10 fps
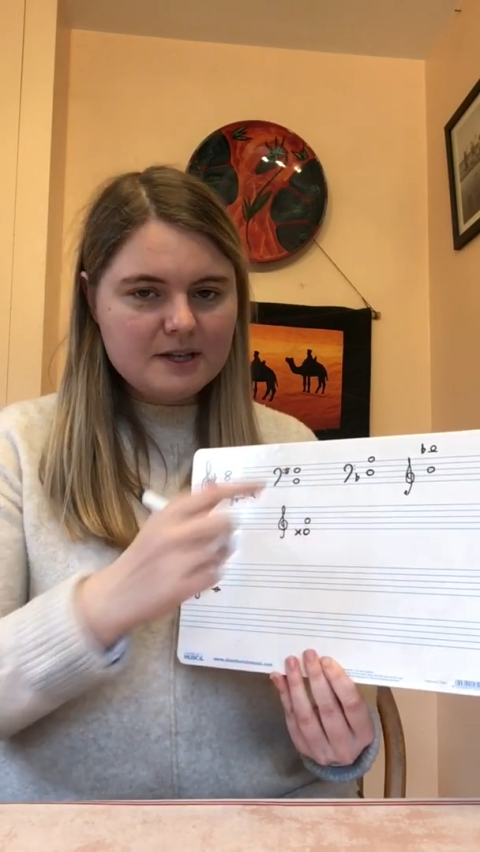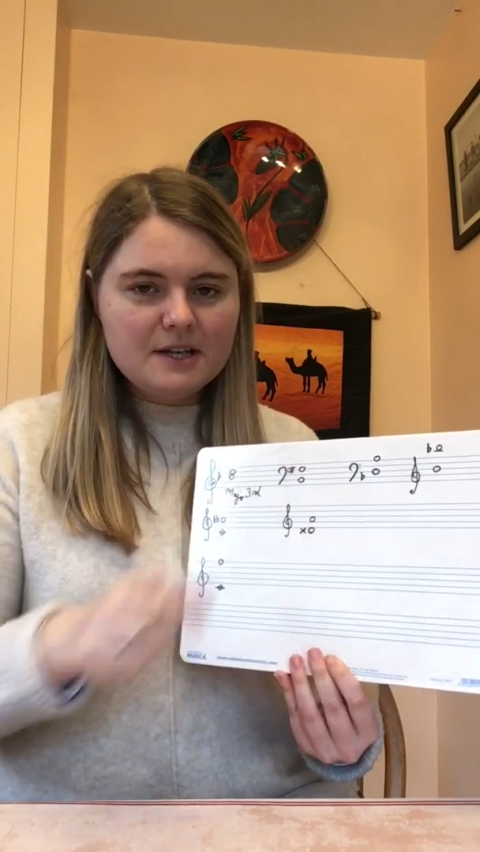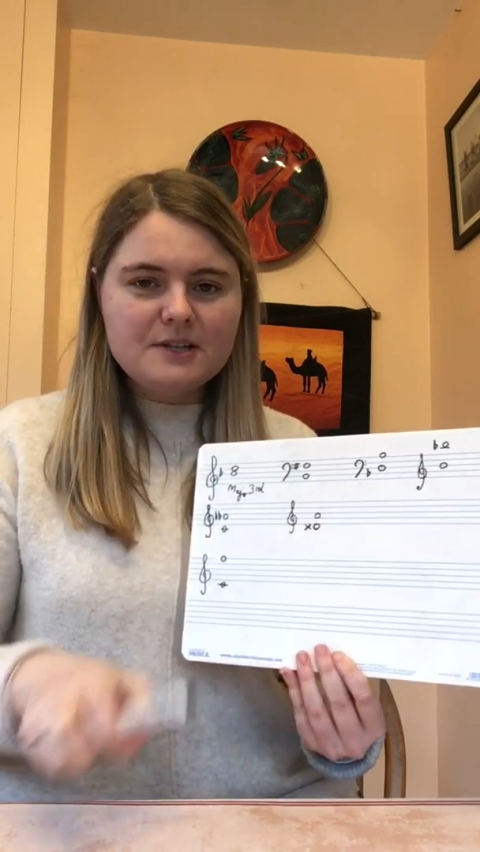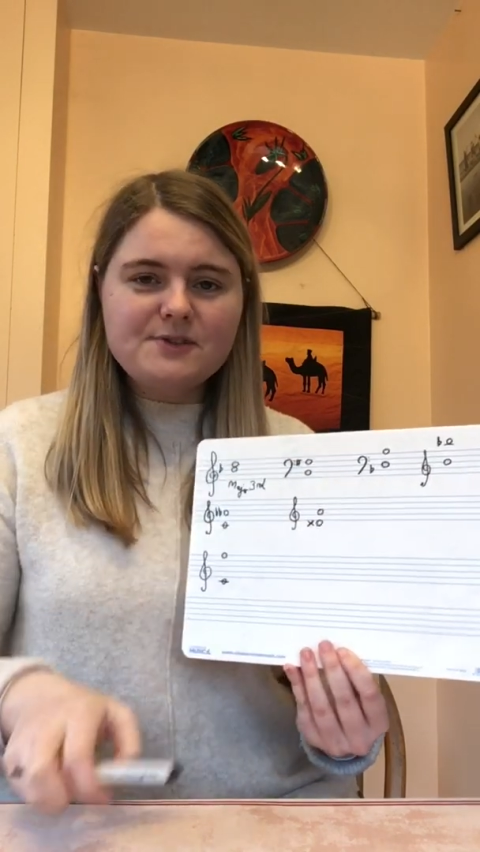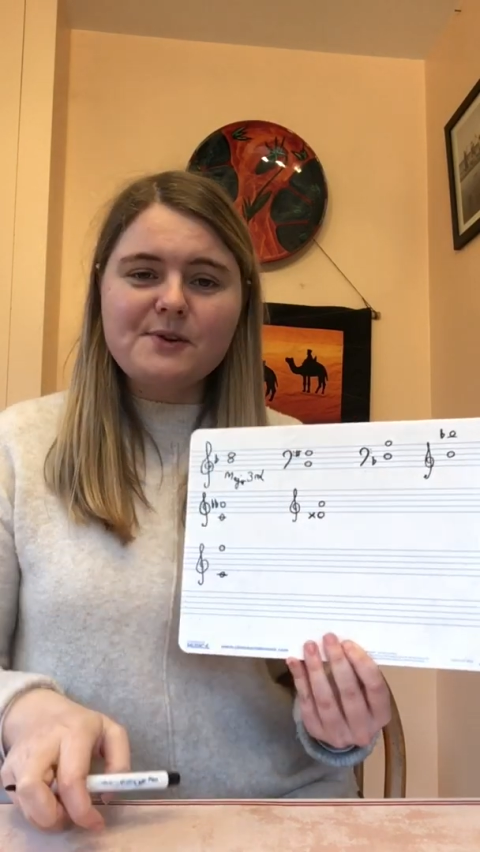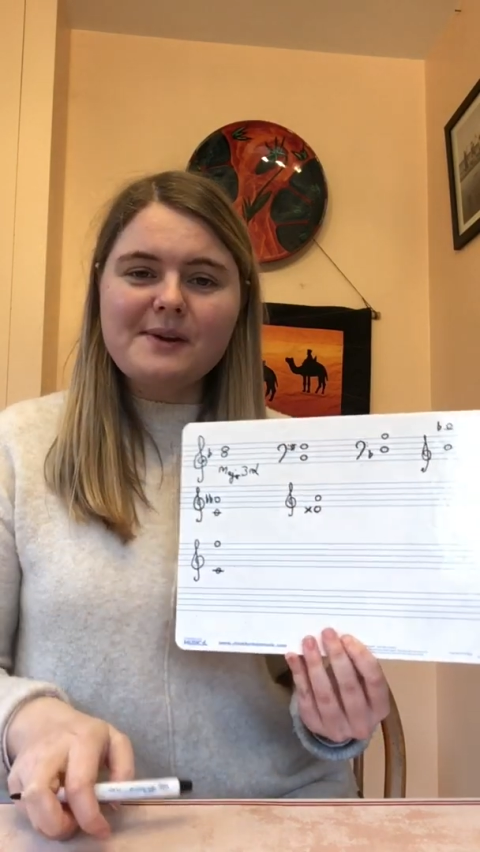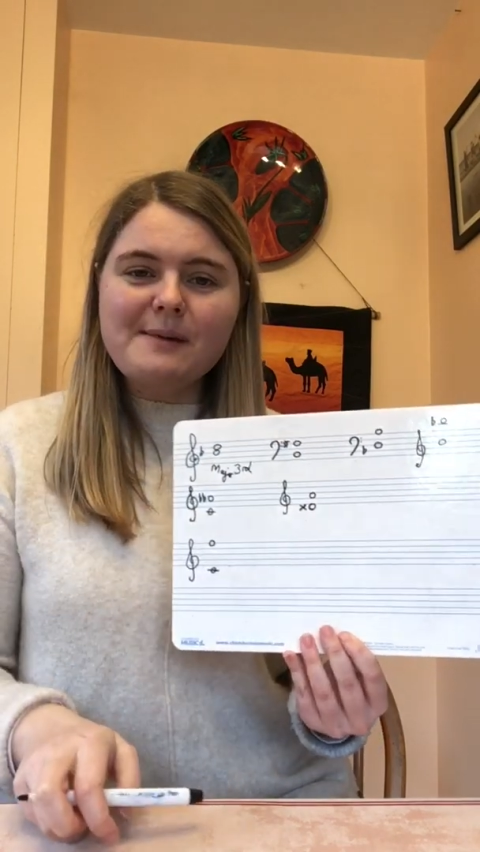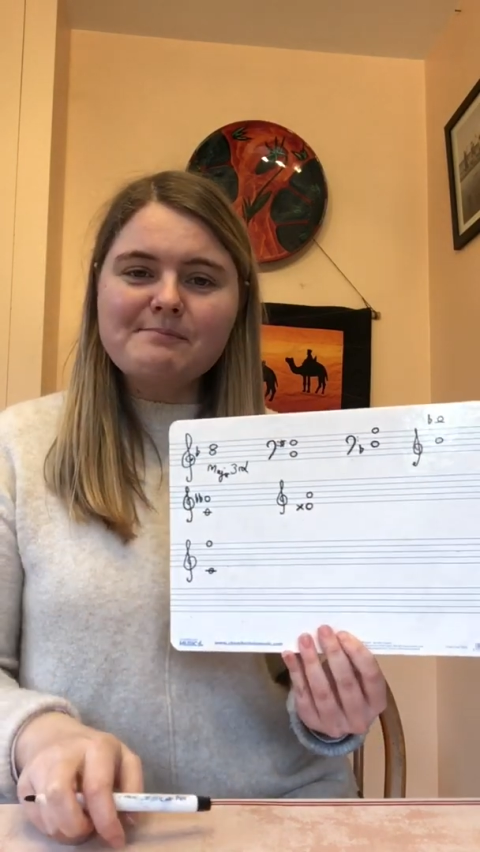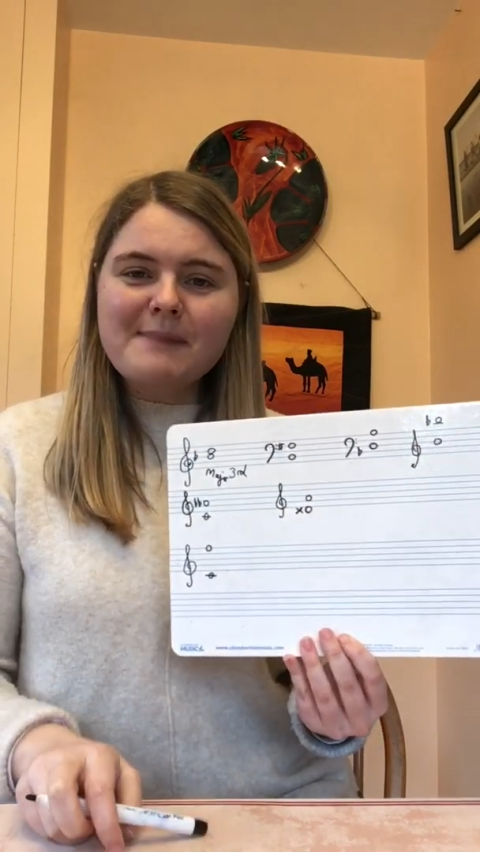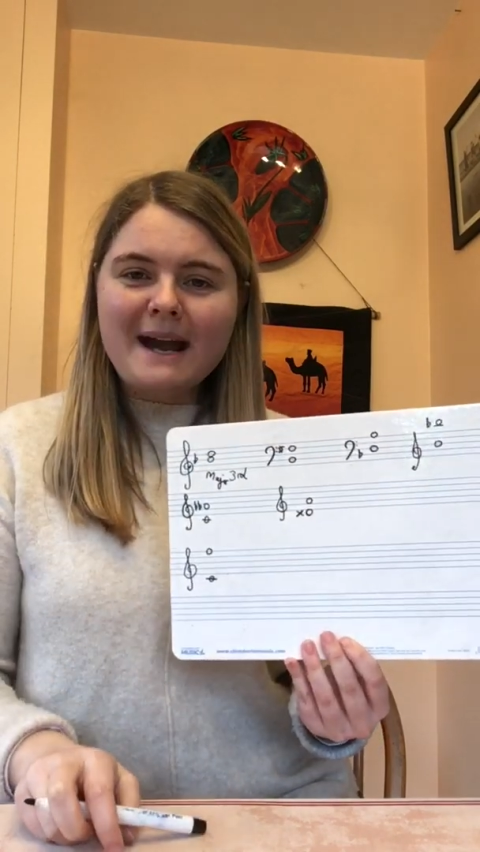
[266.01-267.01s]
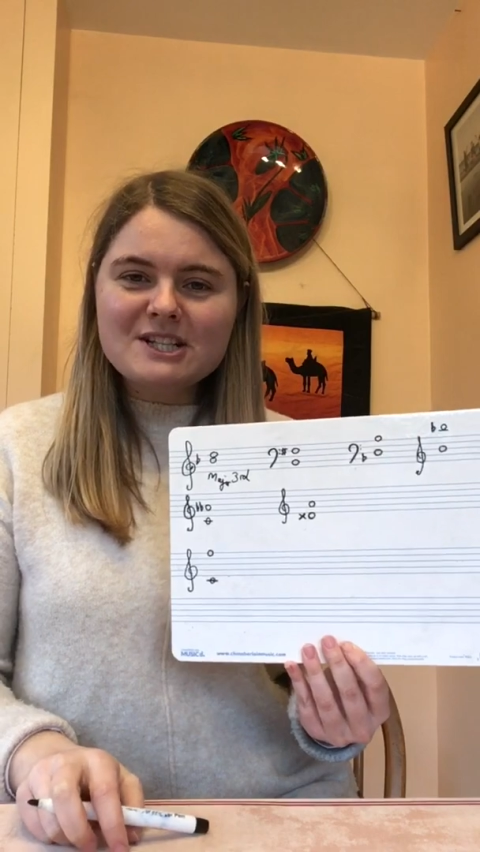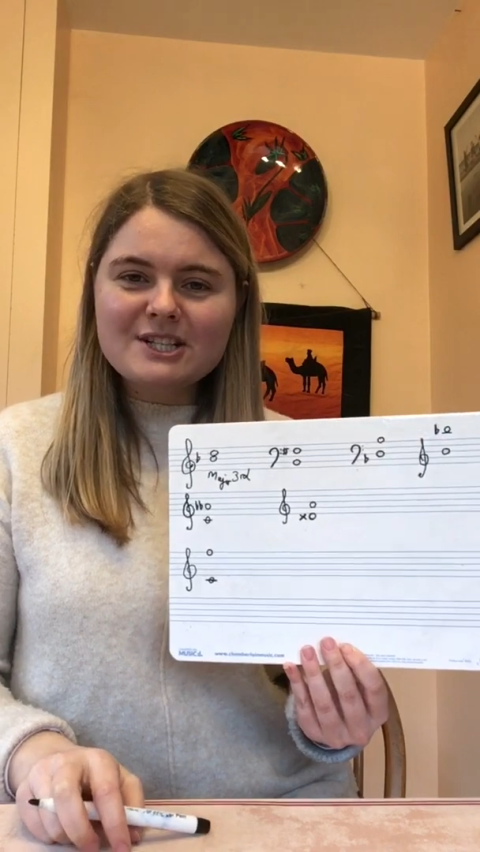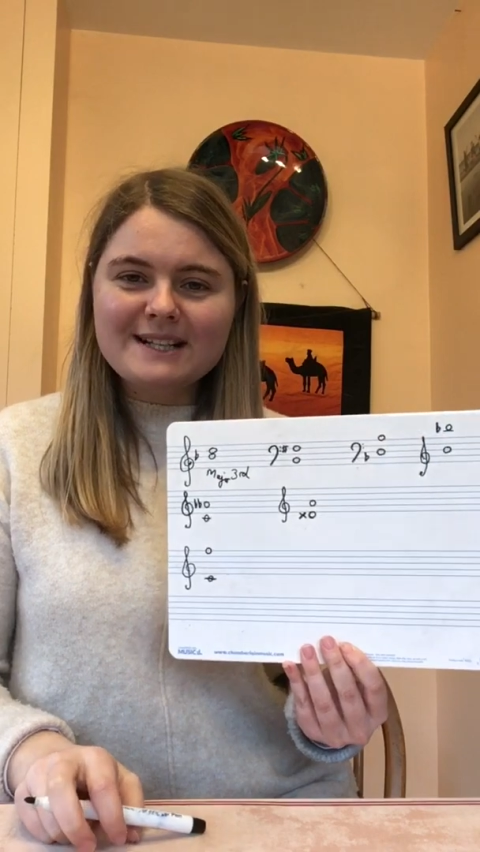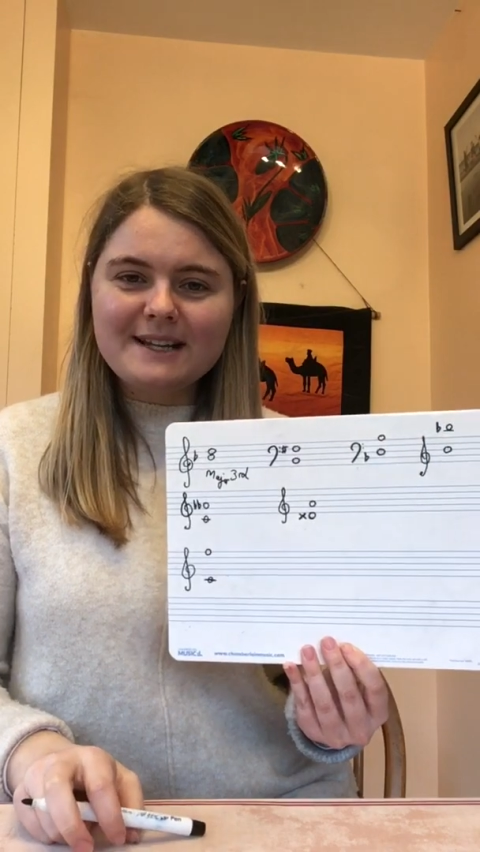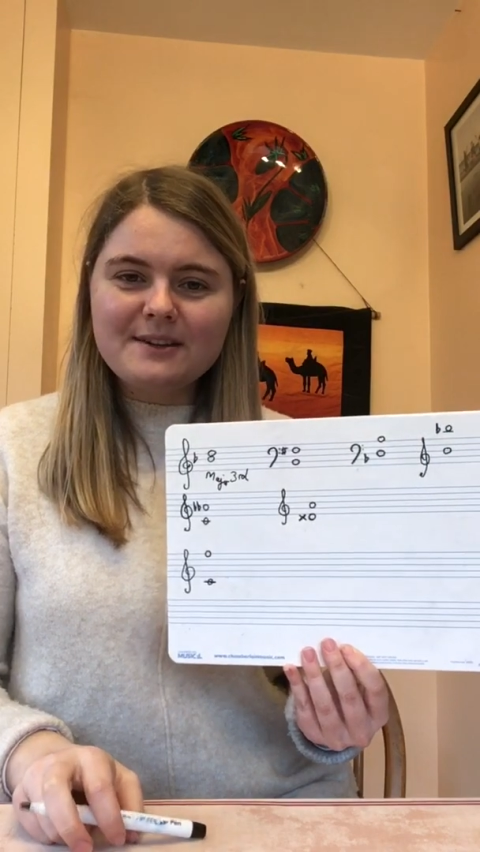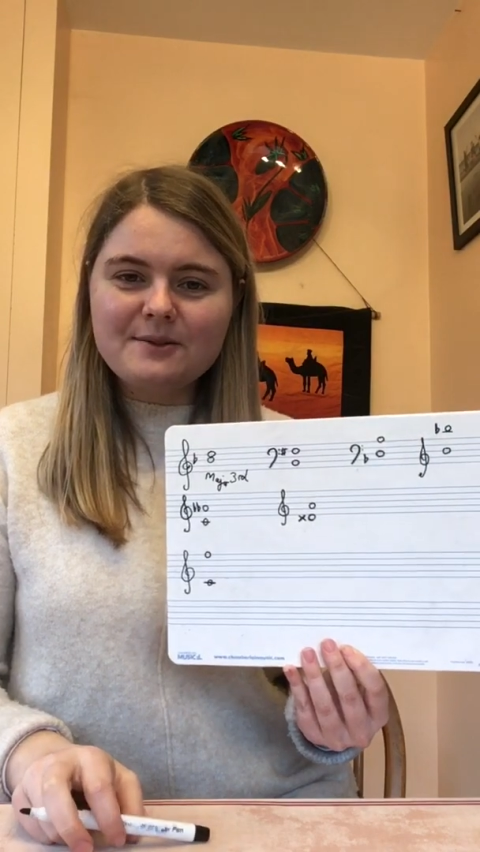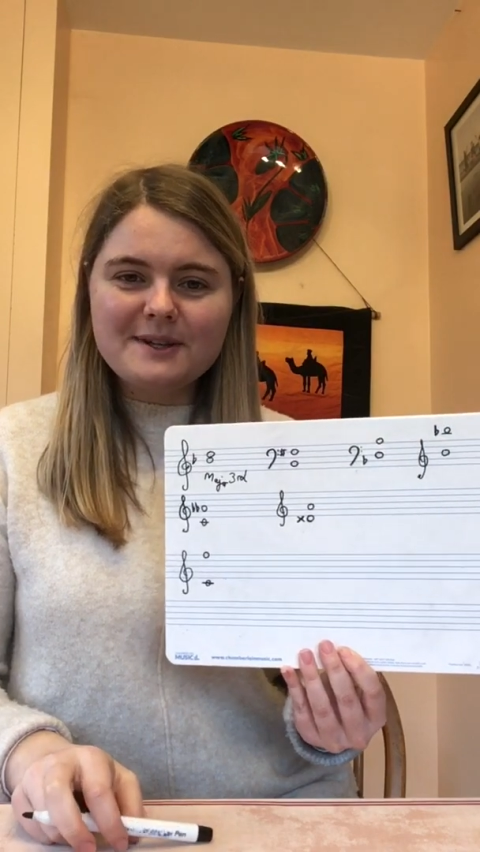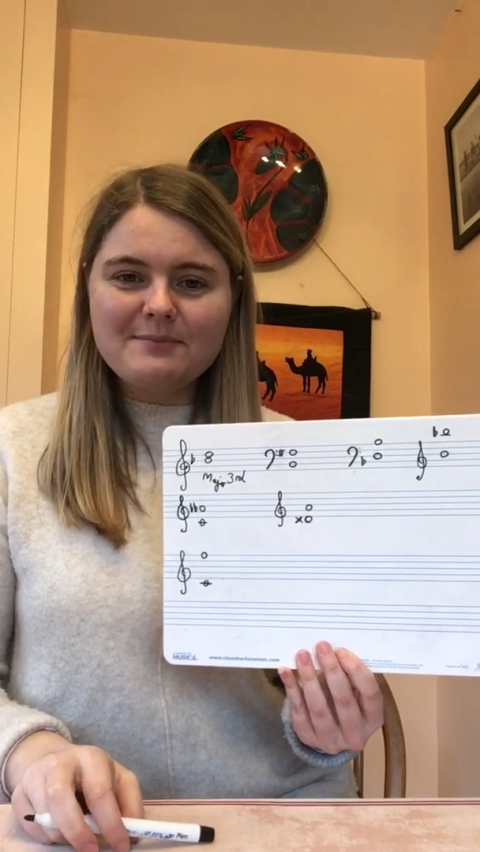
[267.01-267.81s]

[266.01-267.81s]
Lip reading: So imagining that we're